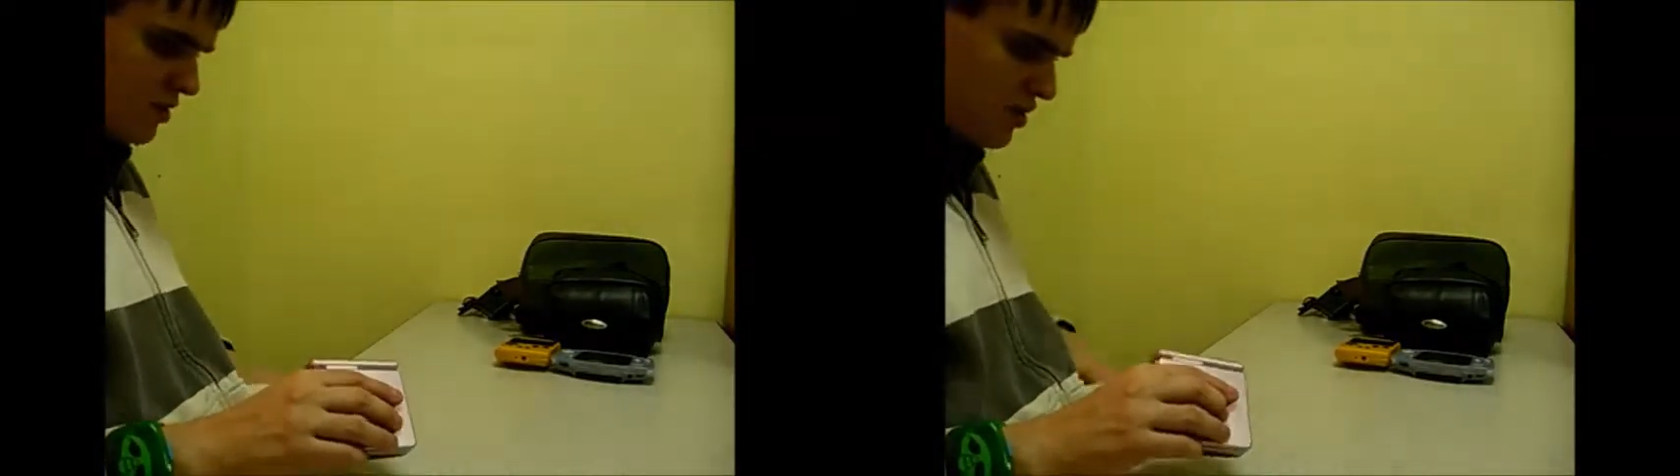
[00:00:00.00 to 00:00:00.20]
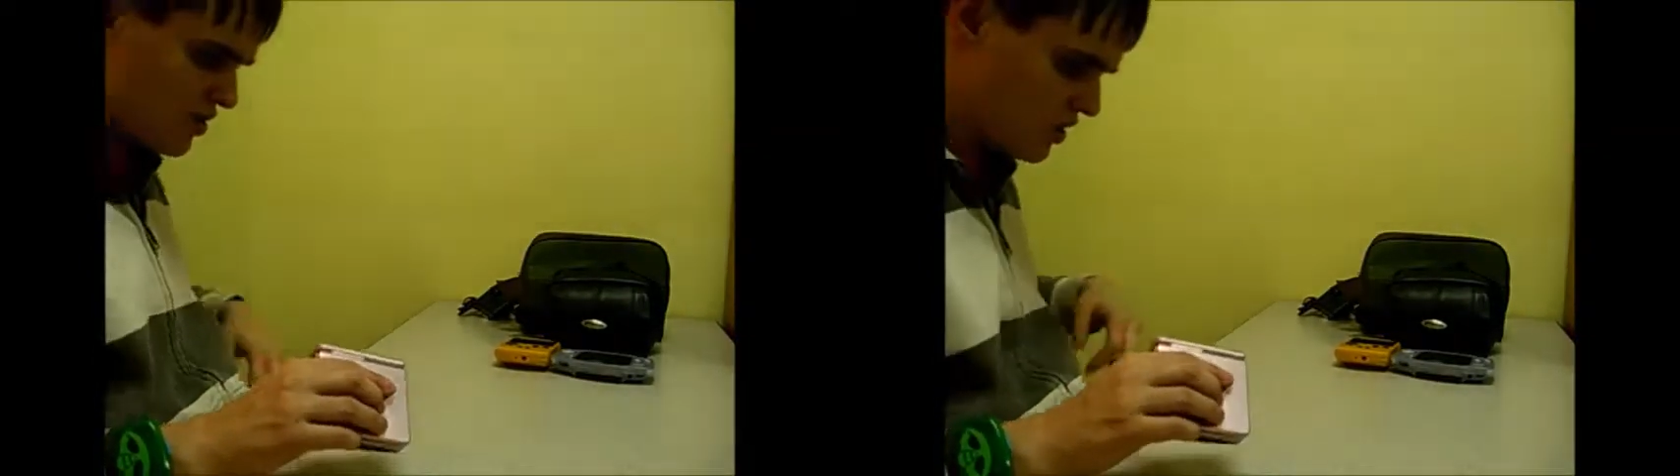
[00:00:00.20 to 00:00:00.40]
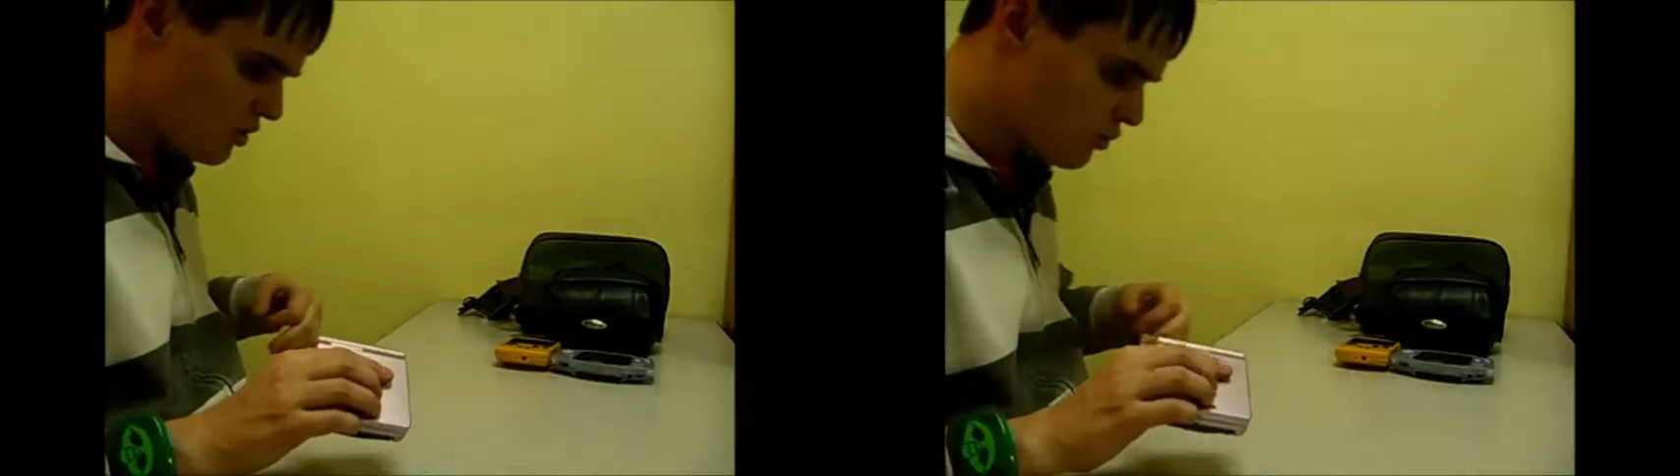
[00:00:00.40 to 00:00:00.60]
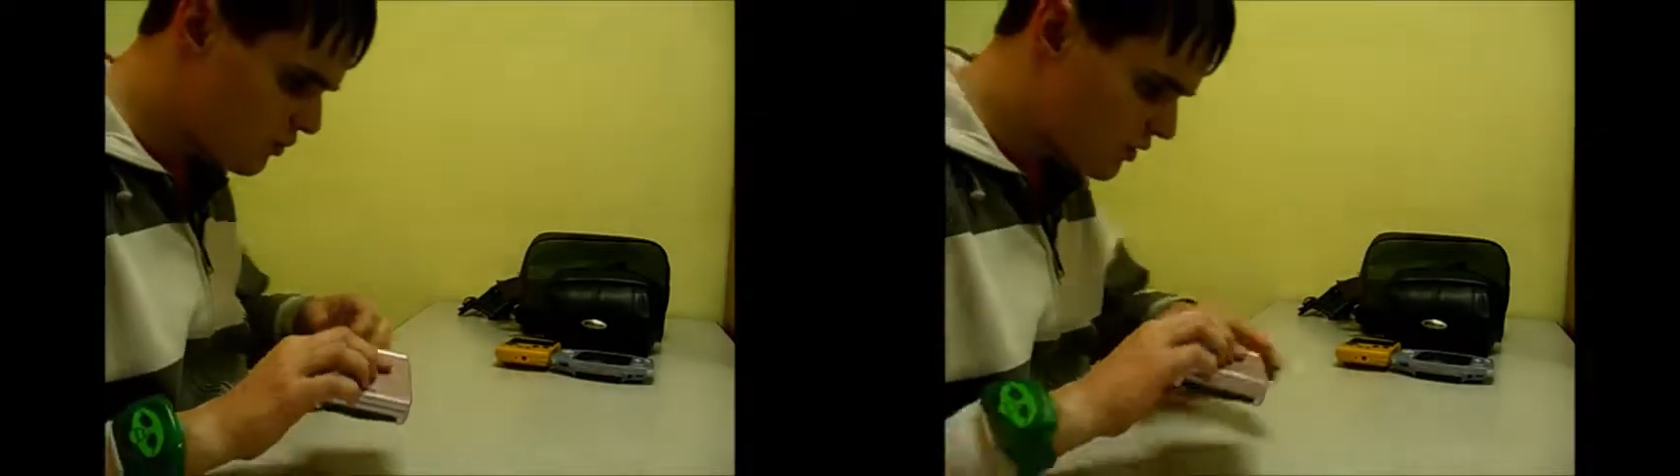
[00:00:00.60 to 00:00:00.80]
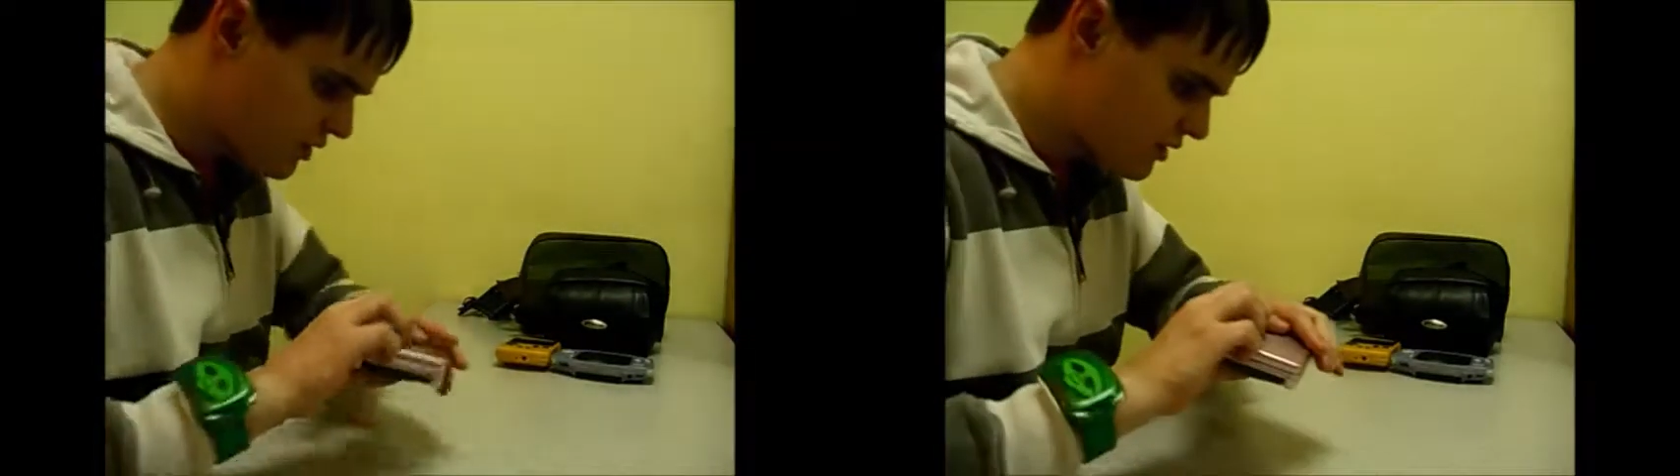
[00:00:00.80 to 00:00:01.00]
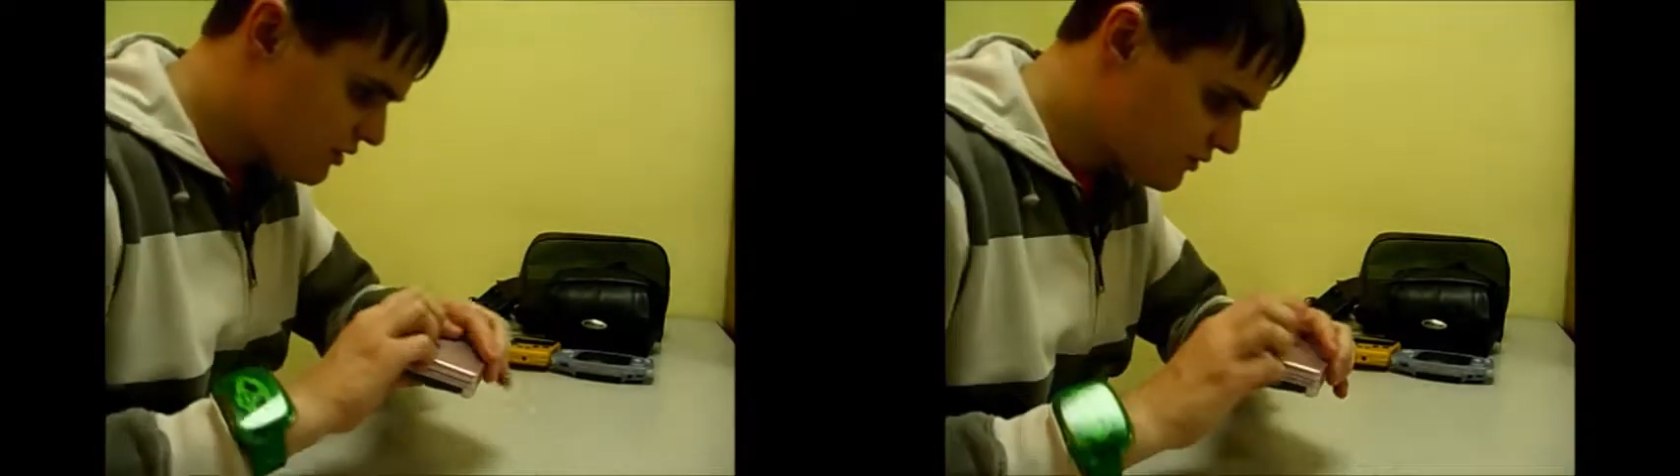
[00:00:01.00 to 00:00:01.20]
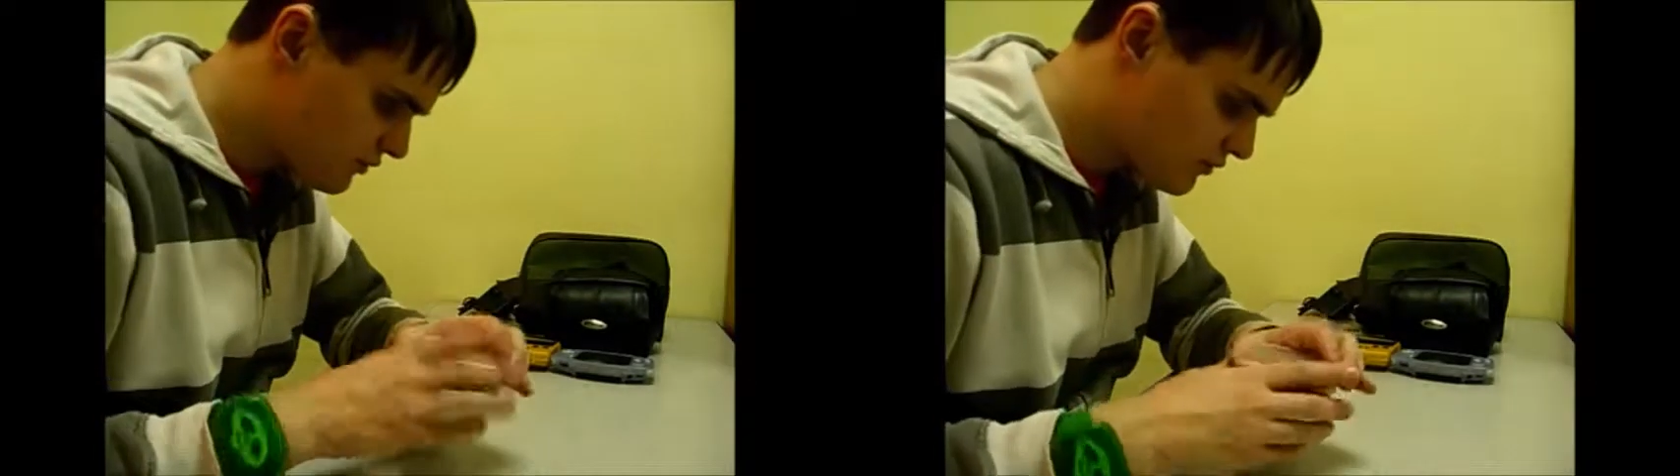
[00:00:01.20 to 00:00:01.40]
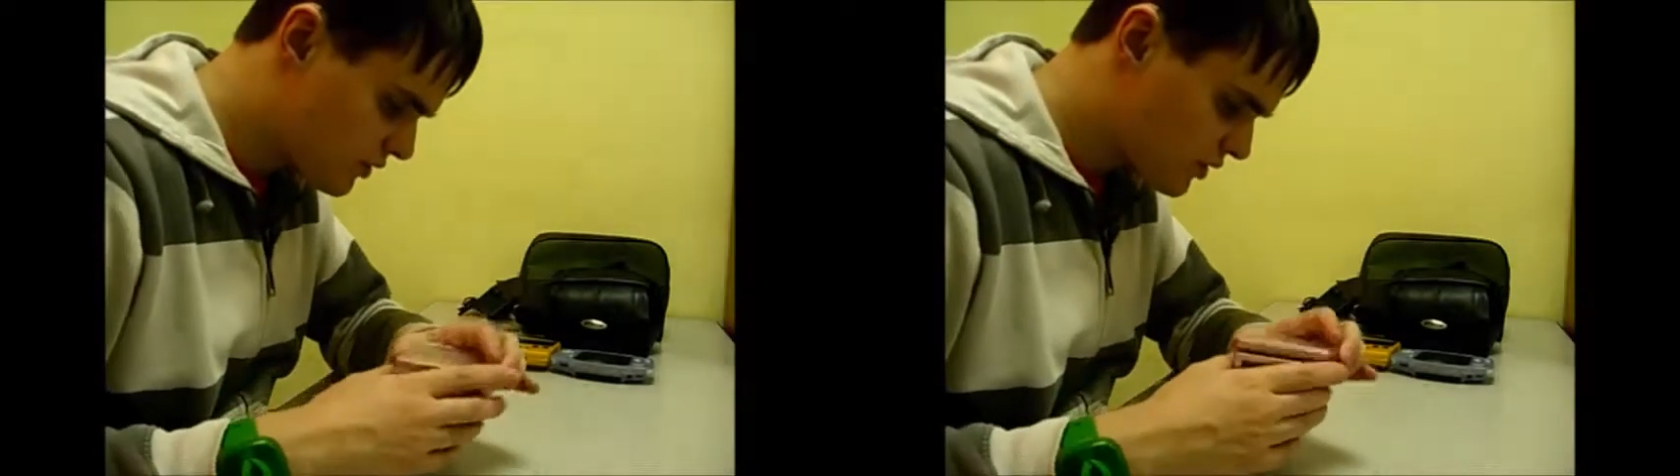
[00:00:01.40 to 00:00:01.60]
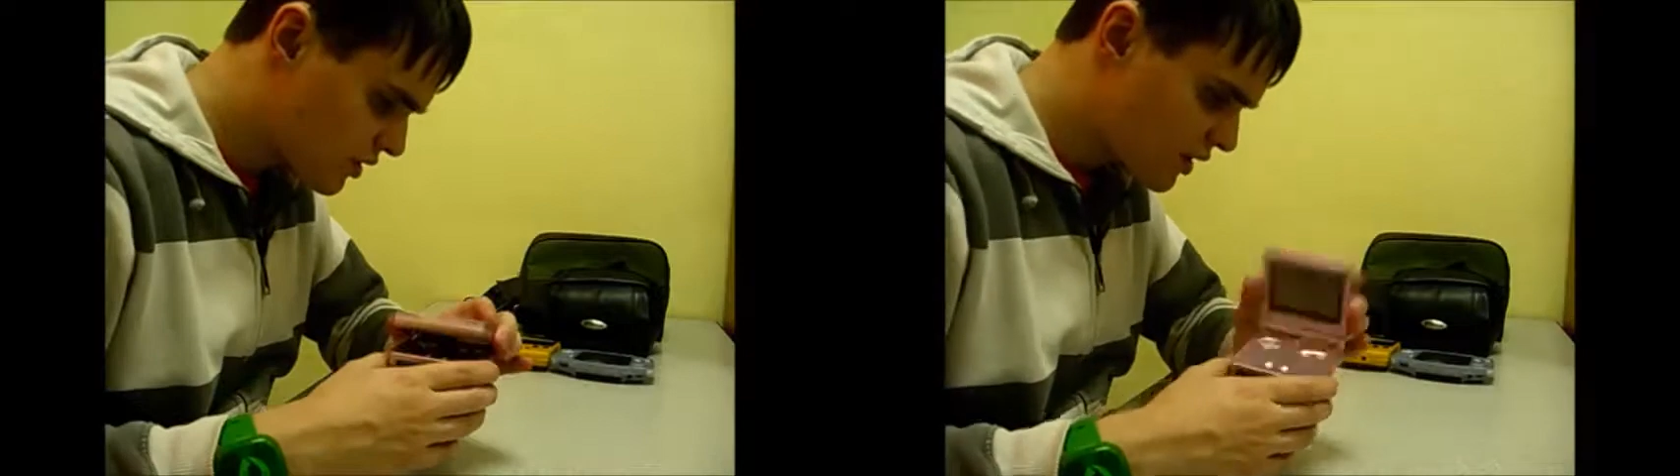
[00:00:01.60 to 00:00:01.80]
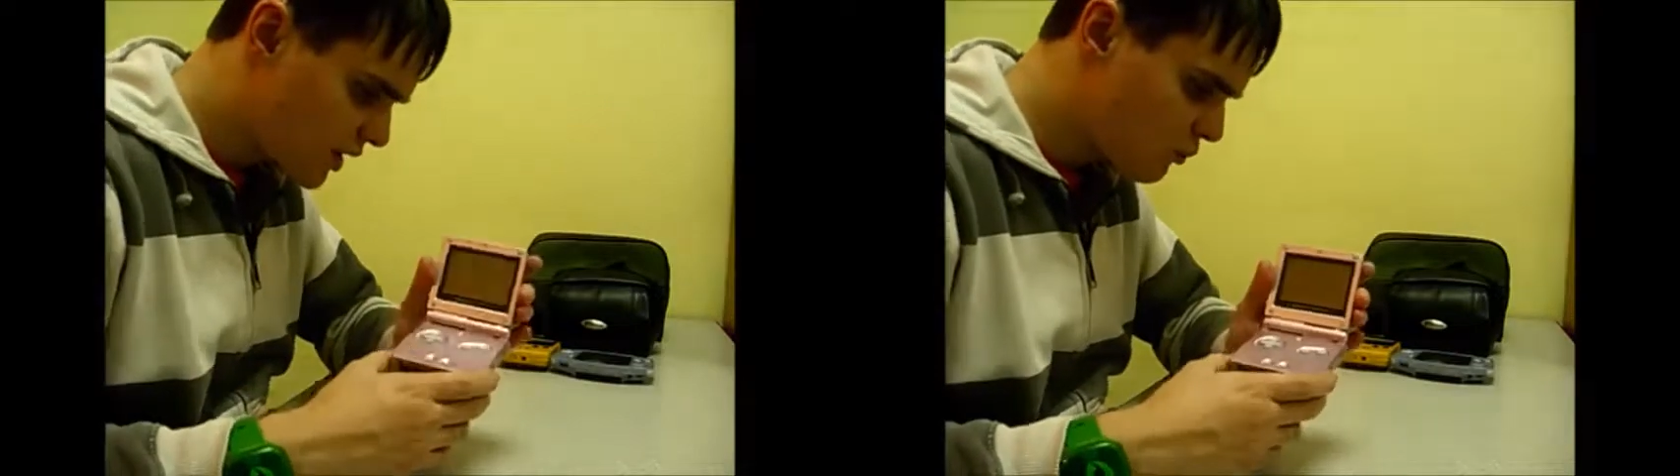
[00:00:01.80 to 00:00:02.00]
So,
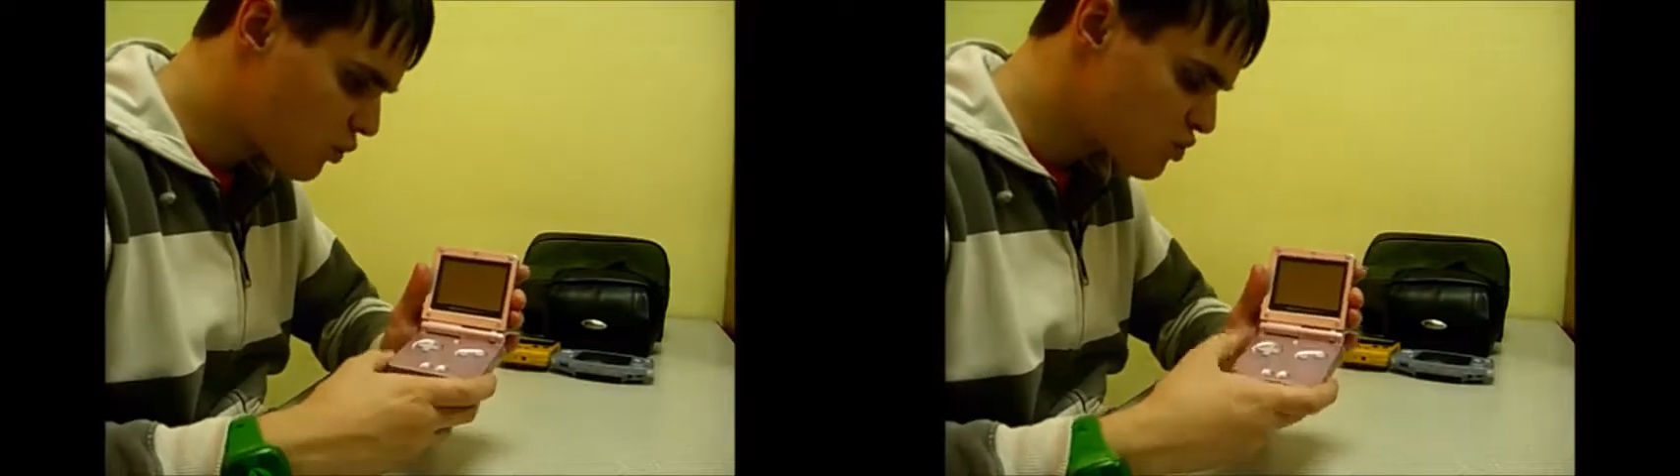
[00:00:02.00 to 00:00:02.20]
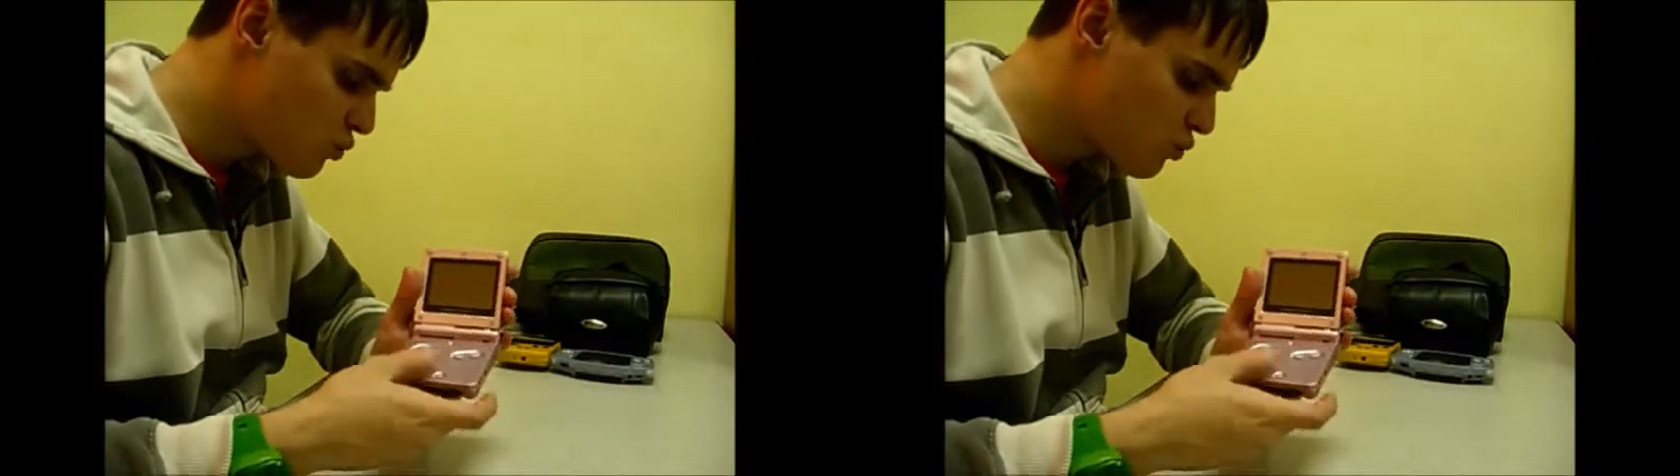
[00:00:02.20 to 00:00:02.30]
and what's